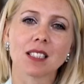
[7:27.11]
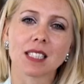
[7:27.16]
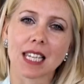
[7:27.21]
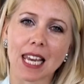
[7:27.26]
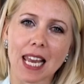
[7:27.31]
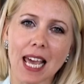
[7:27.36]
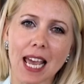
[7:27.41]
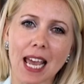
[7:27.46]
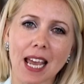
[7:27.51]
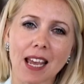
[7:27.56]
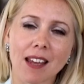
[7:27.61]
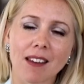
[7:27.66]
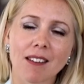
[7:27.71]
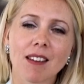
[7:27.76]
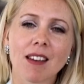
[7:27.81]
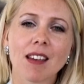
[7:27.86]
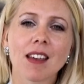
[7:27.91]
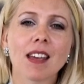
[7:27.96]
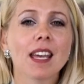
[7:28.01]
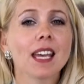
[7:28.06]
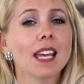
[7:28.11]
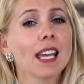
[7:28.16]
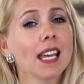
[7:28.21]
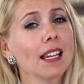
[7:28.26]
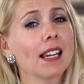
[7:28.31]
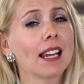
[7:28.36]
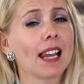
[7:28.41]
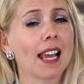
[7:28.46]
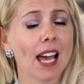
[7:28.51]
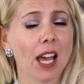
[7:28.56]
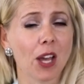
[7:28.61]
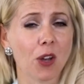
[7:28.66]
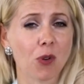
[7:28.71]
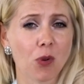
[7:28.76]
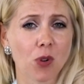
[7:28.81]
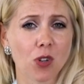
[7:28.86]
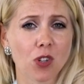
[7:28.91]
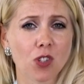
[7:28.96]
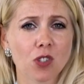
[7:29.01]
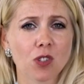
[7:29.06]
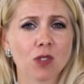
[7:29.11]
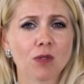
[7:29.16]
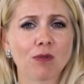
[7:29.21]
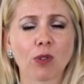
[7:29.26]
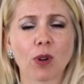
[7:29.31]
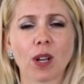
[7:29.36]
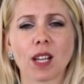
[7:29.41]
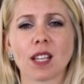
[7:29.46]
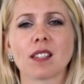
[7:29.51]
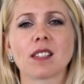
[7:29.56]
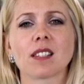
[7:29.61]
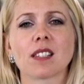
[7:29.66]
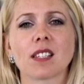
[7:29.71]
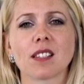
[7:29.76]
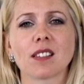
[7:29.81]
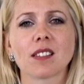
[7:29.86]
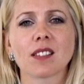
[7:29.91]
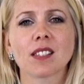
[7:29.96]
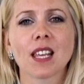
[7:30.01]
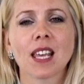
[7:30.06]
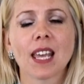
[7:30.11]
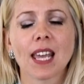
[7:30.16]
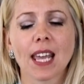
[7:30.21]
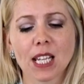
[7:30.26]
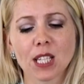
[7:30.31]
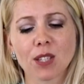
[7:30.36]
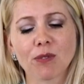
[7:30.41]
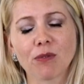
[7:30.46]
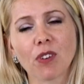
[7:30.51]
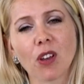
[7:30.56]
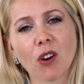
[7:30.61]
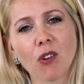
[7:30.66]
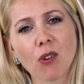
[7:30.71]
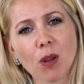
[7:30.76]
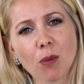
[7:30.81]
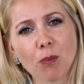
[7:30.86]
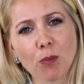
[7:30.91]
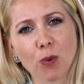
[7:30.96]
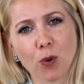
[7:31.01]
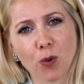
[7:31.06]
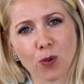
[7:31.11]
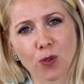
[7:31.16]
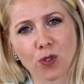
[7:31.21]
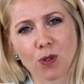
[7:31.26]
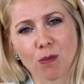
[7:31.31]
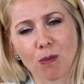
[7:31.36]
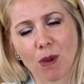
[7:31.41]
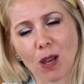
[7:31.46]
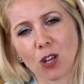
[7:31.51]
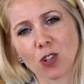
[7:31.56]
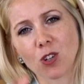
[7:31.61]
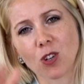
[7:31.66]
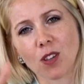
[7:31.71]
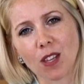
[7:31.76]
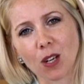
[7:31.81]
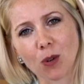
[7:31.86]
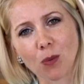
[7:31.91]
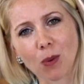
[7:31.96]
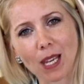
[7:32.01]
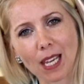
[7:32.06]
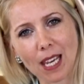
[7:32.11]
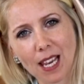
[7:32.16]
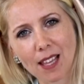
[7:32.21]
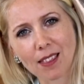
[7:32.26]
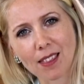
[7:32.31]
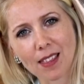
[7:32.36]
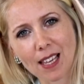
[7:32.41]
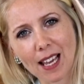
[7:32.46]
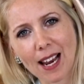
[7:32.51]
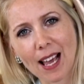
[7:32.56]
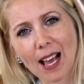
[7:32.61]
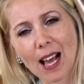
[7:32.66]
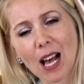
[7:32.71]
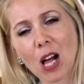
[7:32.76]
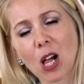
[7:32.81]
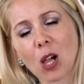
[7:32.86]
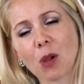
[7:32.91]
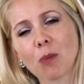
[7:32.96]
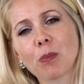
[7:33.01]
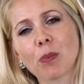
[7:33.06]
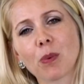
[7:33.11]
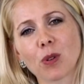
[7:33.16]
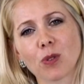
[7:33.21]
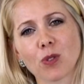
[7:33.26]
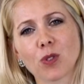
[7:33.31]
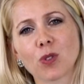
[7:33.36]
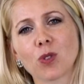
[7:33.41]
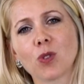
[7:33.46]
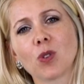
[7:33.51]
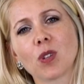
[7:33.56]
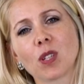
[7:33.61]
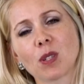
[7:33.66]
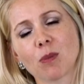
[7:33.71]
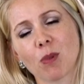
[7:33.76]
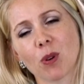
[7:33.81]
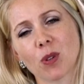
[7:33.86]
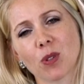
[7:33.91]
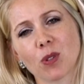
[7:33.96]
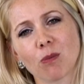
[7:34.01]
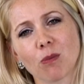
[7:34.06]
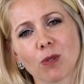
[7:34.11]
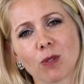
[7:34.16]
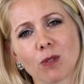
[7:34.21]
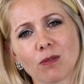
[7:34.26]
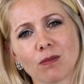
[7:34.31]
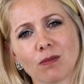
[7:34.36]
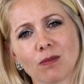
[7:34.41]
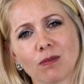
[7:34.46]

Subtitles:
delay in language, for instance, it's very important to make sure that we get that help as soon as possible.